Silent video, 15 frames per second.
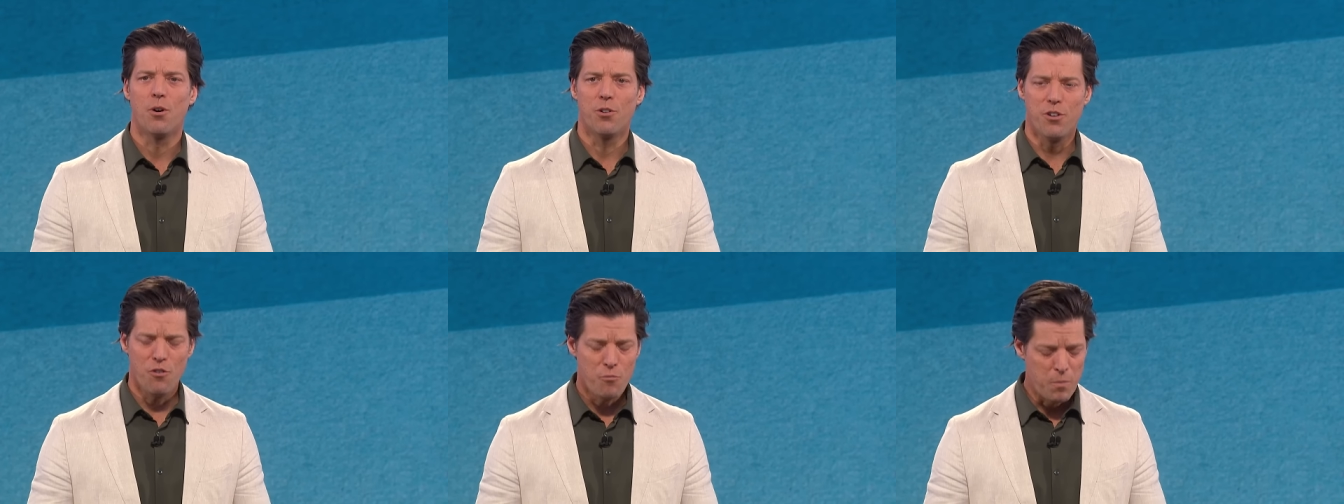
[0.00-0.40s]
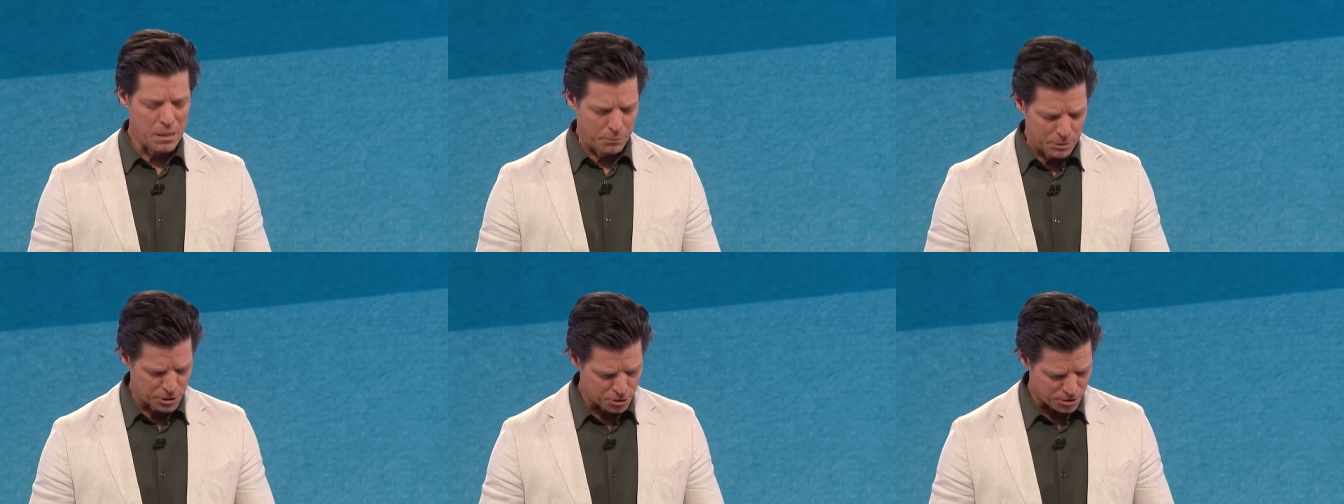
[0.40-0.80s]
or you've
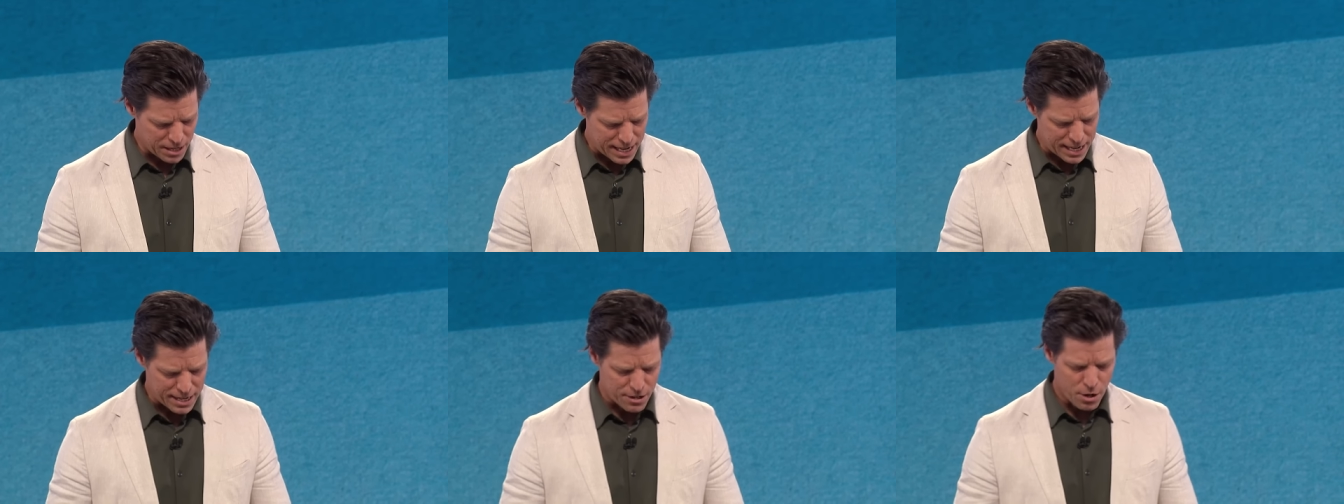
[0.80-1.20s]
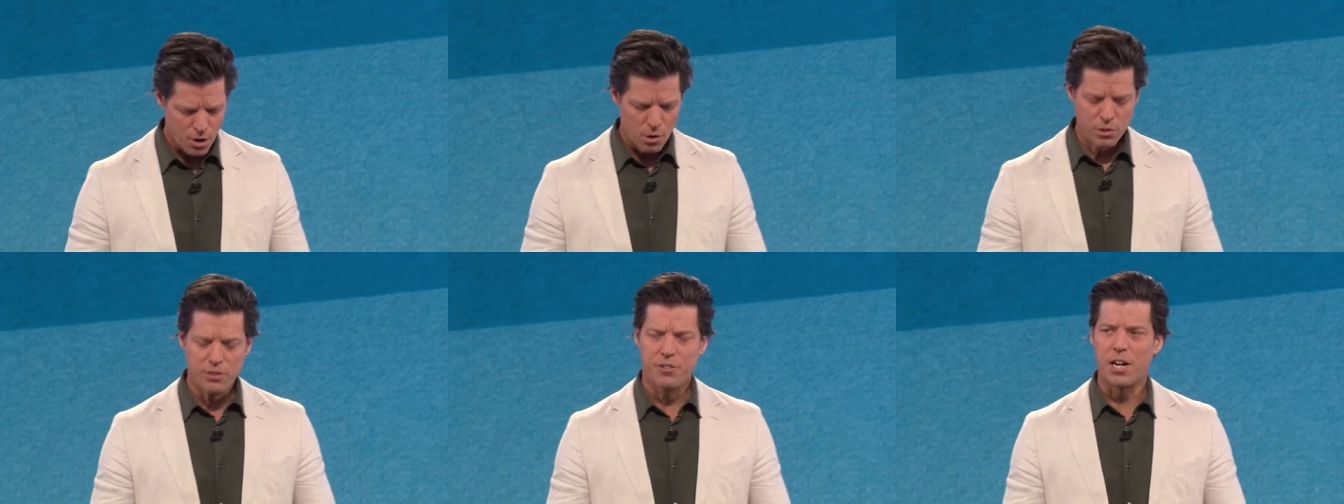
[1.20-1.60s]
been betrayed,
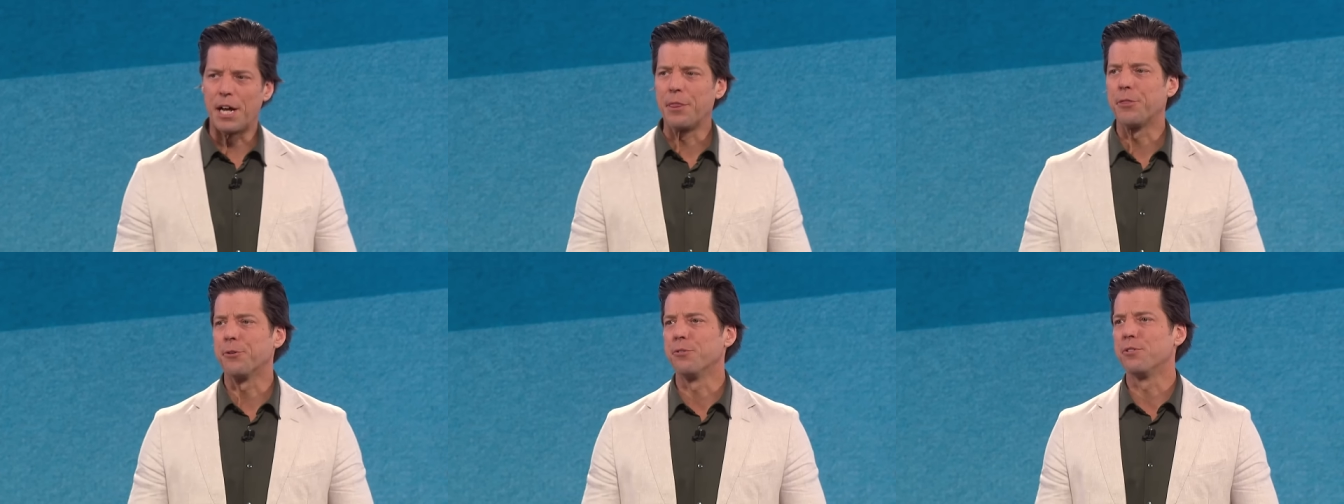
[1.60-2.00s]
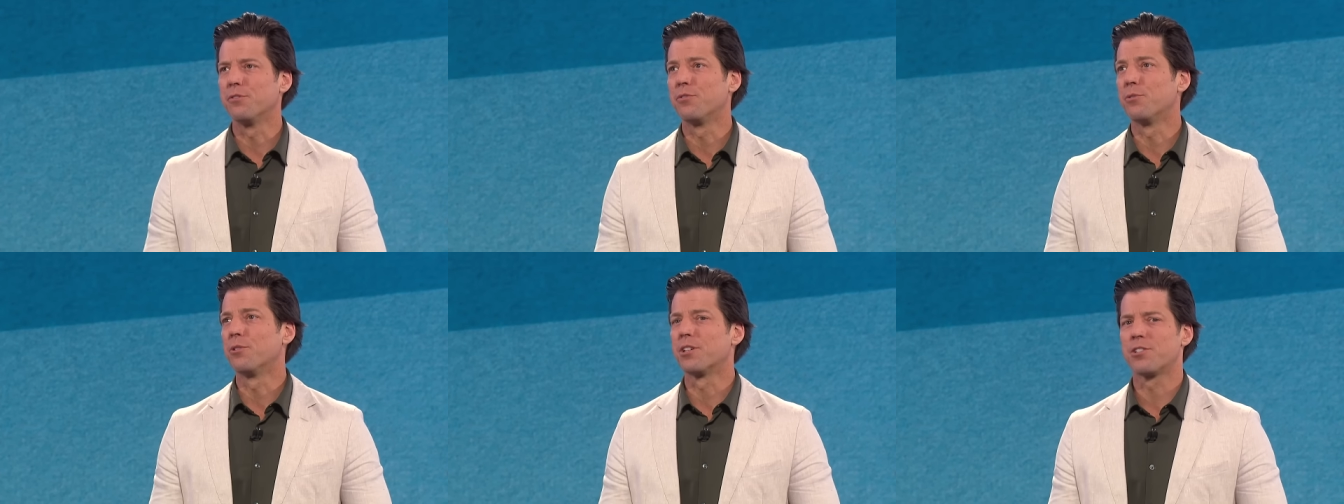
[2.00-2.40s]
or you've gone through a
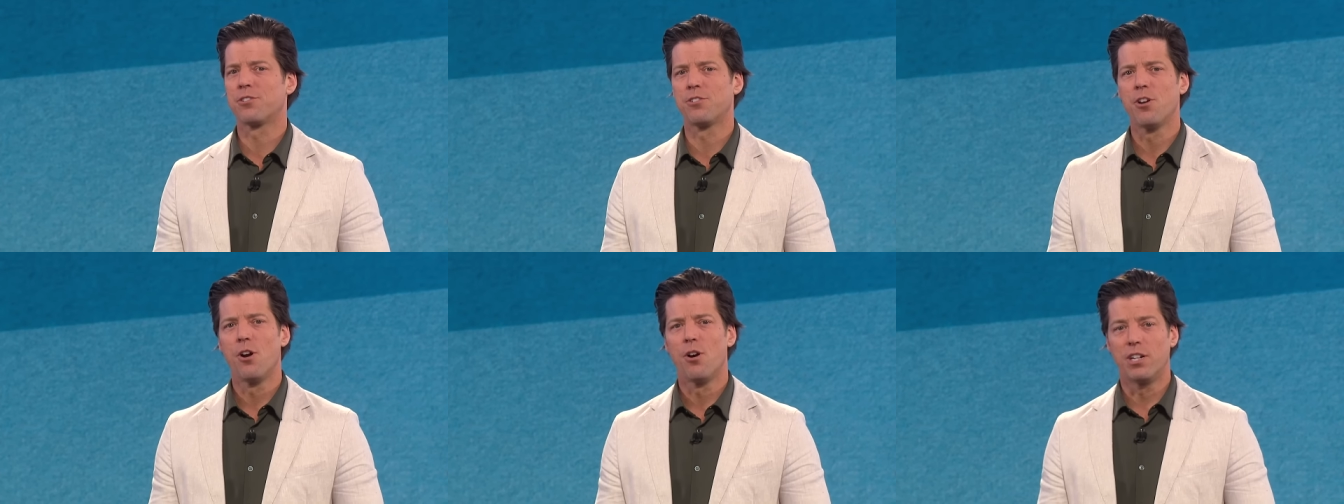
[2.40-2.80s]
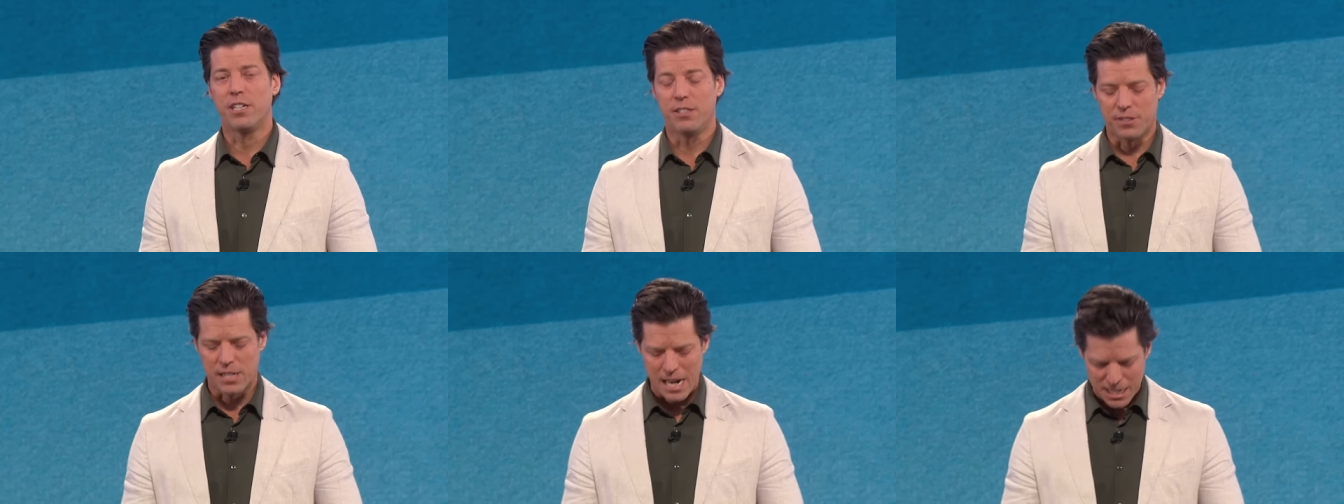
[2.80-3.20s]
divorce, or
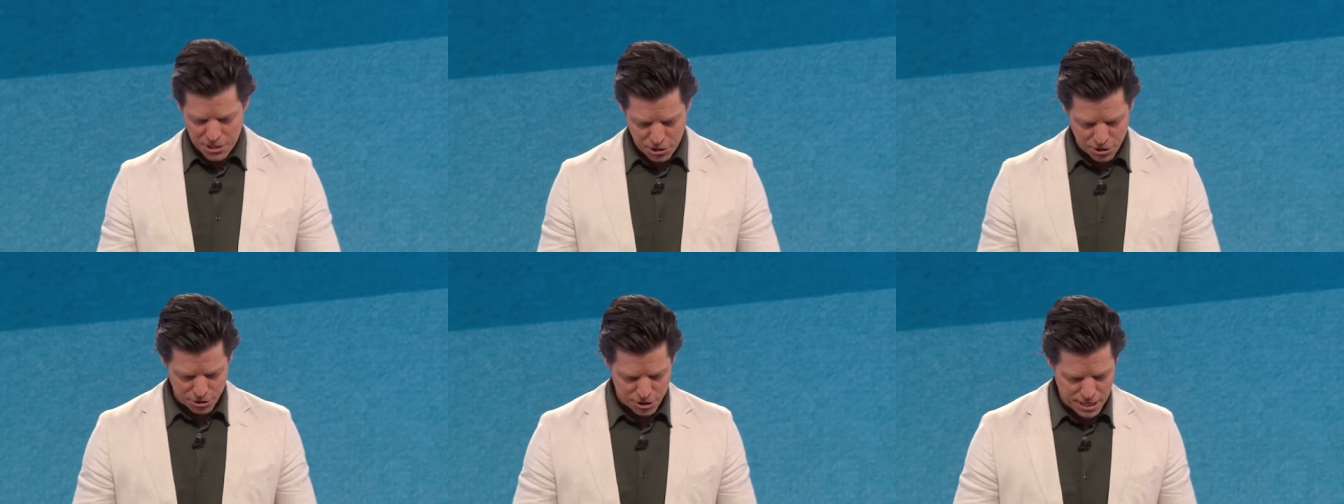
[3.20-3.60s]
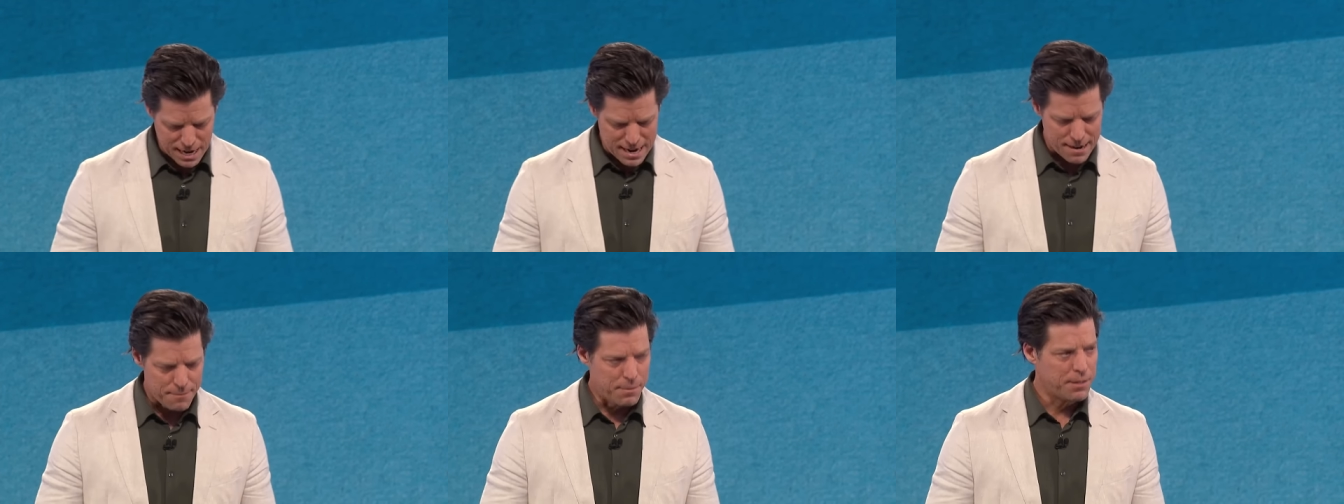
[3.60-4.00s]
you've lost your
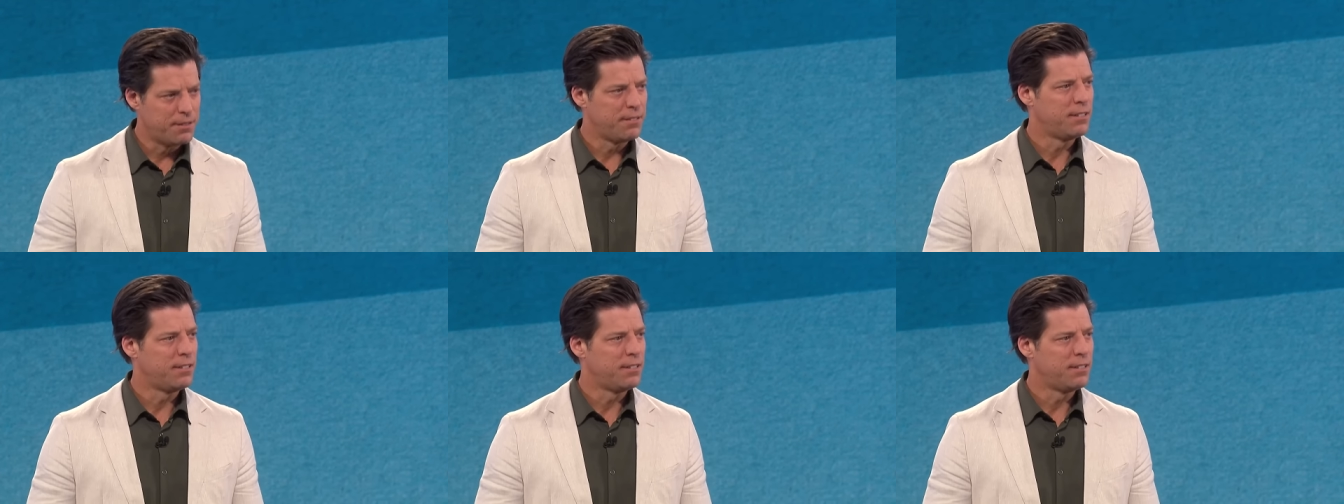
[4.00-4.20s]
job.